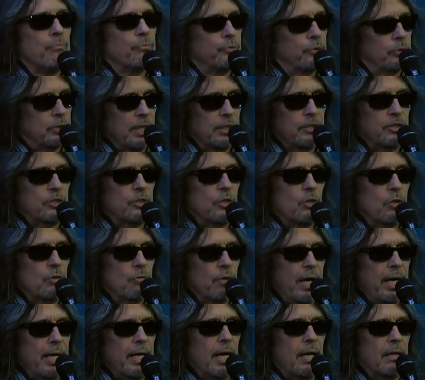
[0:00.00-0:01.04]
That's so
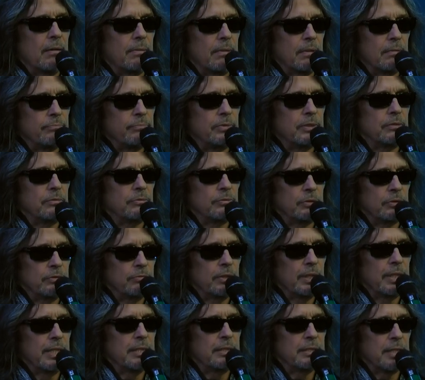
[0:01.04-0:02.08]
great. I, it's, it's
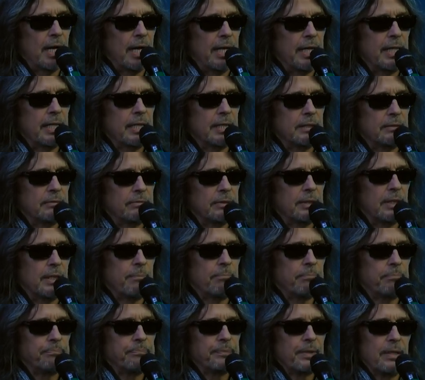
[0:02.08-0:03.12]
really exciting. And, you know,
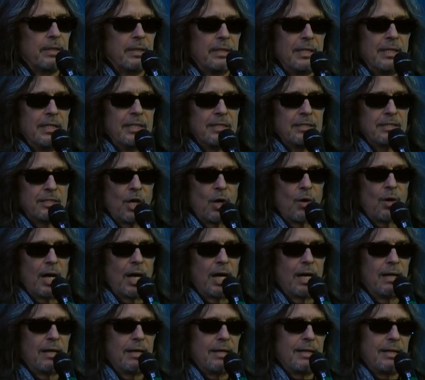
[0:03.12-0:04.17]
so,
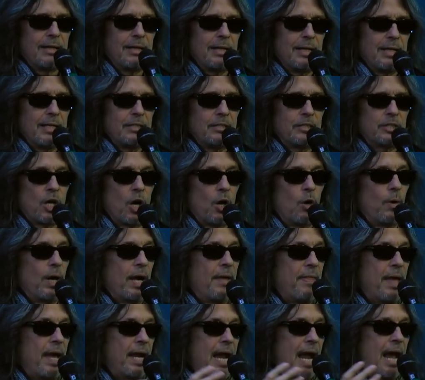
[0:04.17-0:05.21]
uh, so, and
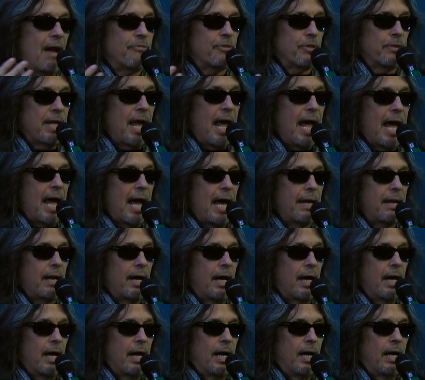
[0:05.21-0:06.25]
then after that,
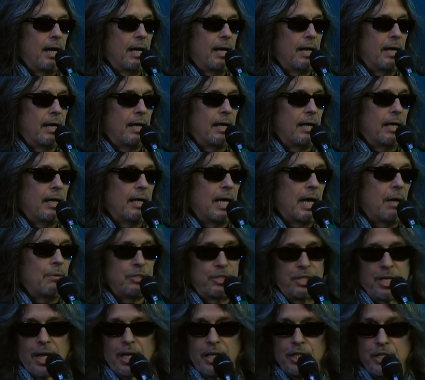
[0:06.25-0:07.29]
uh, I was
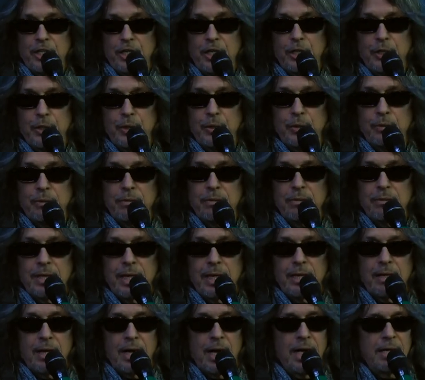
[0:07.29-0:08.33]
telling you
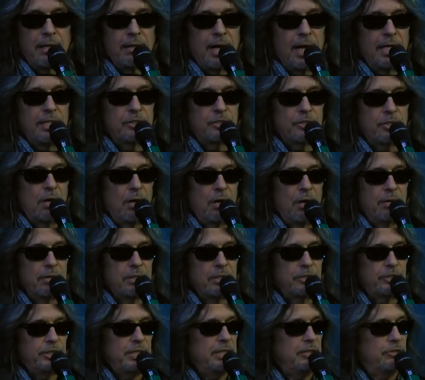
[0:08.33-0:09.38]
that I, I saw the
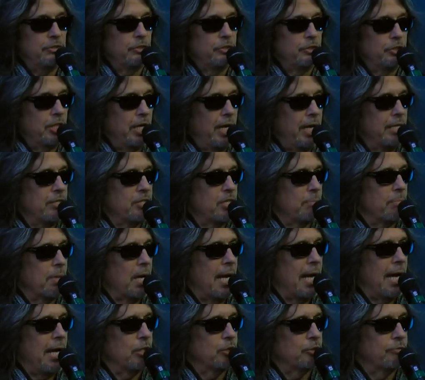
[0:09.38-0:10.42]
seasons change at my
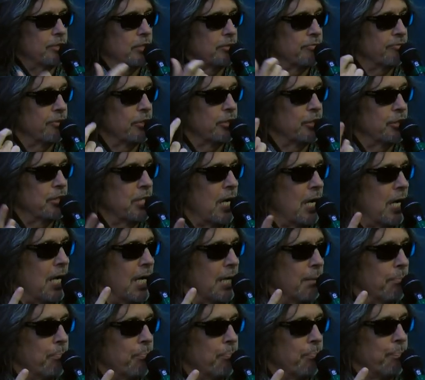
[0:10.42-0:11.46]
house for the first time